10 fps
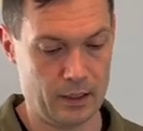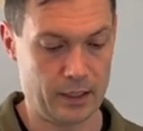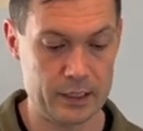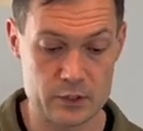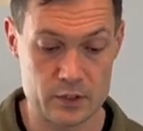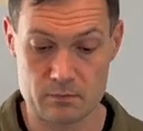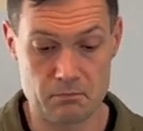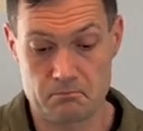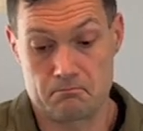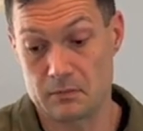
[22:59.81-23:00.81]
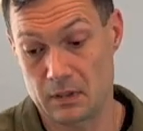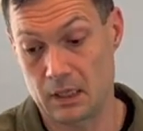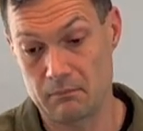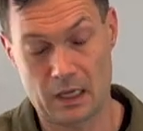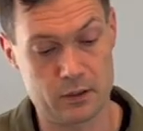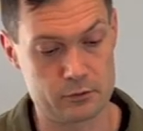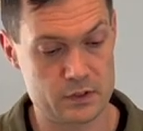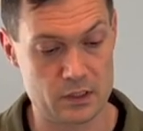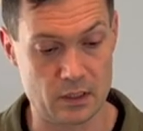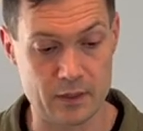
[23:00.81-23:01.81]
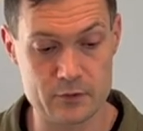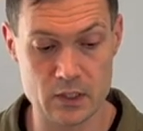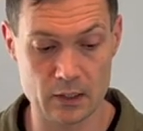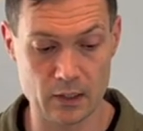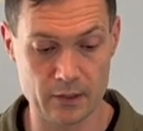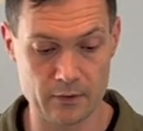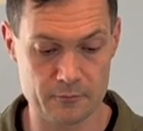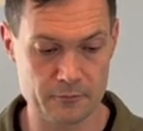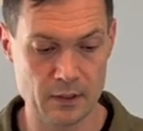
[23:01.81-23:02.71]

I don't see it. I've seen a lot of